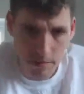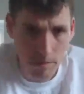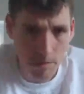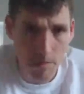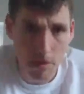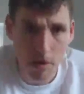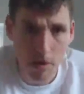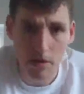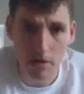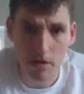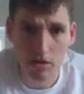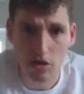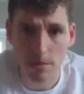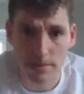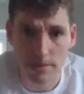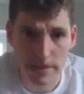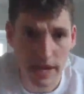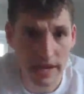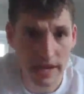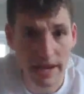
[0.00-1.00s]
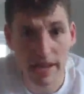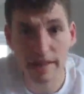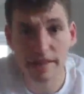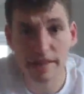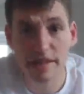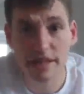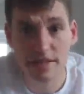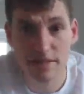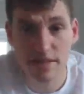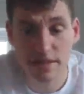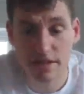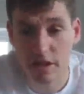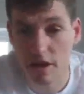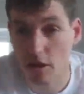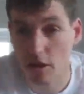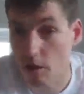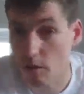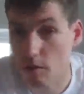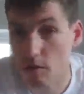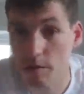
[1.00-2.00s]
Put your top 10 in this video.
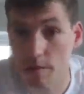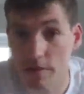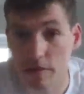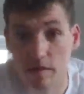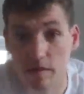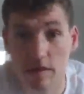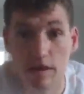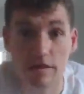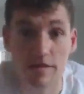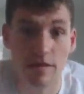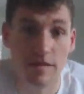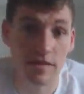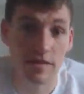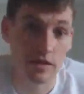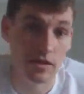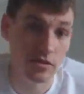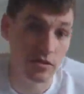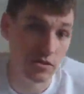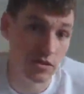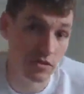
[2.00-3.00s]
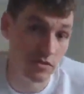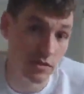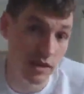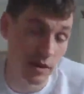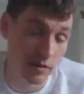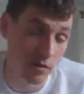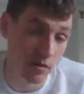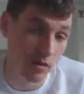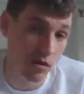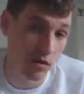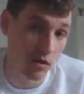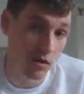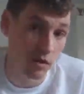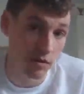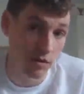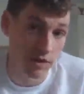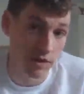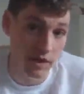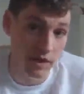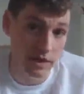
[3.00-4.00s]
I will be doing another video to get more
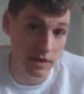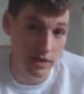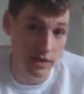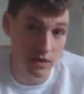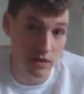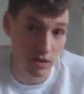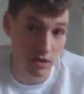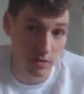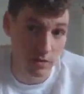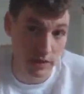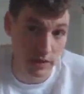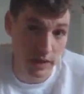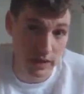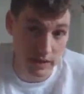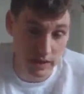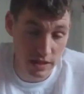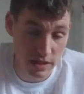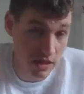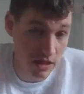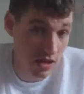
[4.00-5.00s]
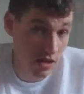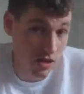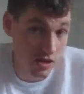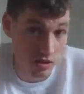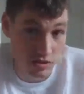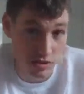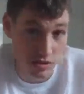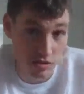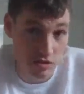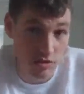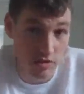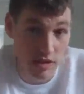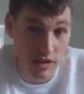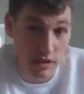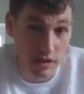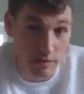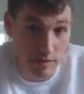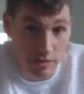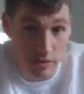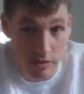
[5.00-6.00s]
of these top 10s because I do
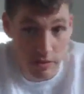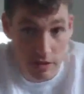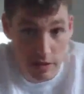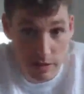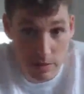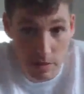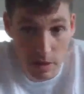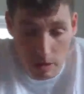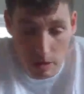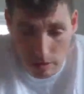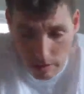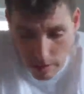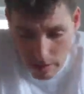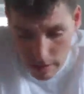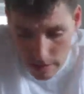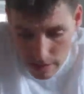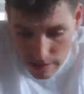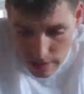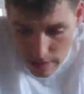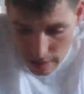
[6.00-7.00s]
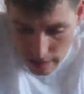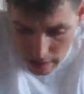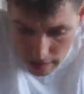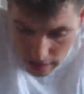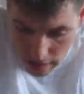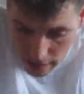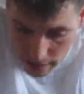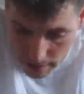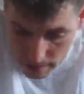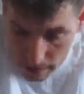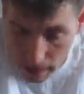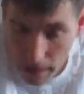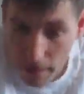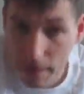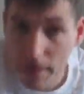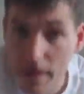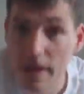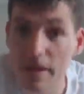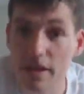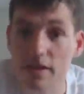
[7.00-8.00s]
need them for this poll.
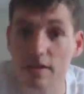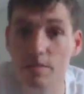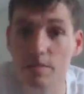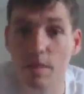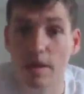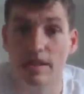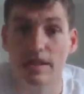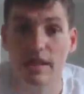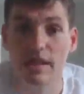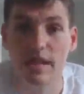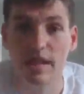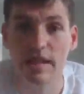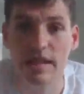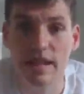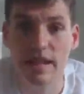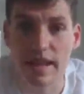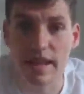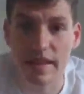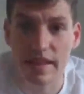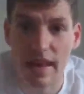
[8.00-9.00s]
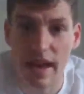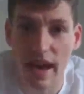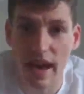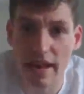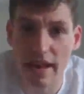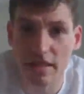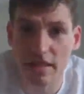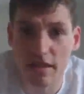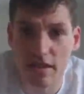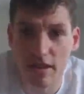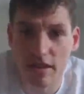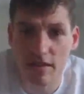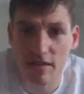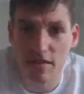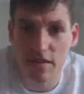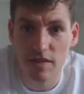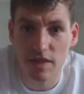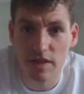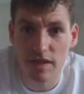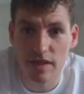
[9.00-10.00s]
And that is basically the end of the
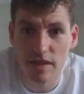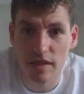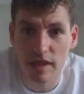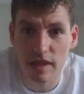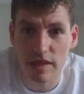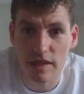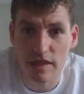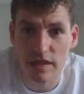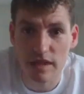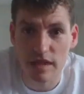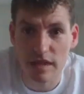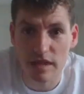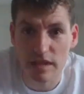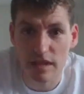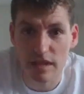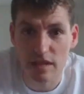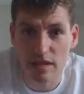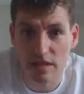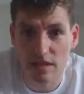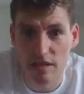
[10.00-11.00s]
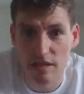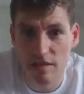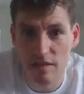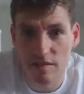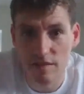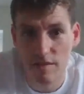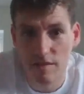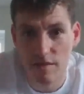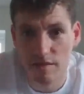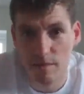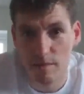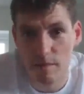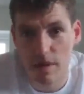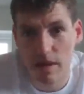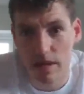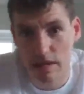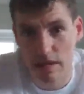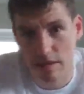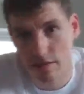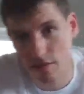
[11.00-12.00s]
video at 6
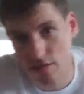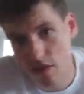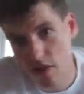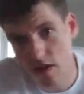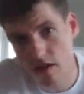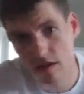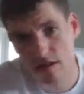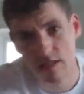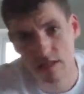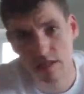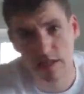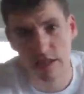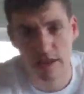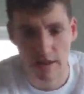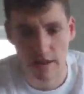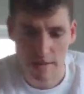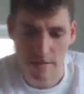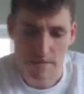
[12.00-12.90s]
minutes 30.